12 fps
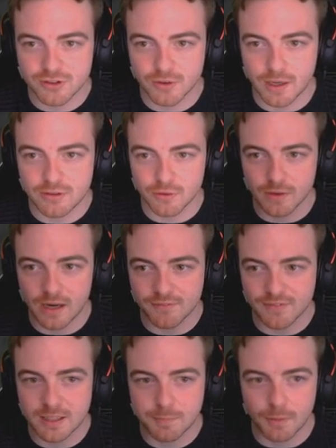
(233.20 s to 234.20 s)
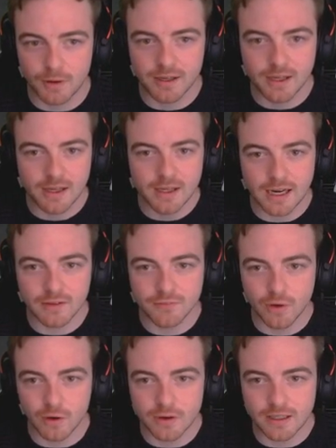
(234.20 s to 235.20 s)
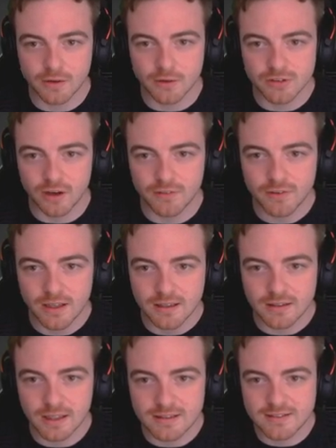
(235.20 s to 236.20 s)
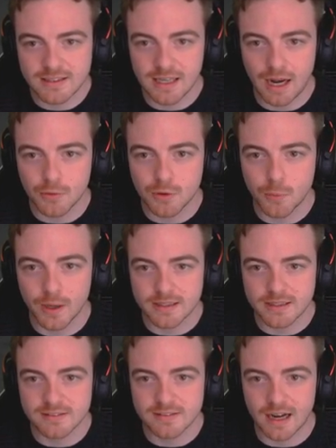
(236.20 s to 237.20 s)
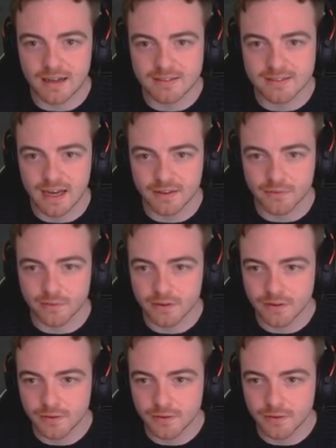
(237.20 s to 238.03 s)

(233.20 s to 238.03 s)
so I don't have to keep on kind of knocking those off. Let's see how quick these guys gather.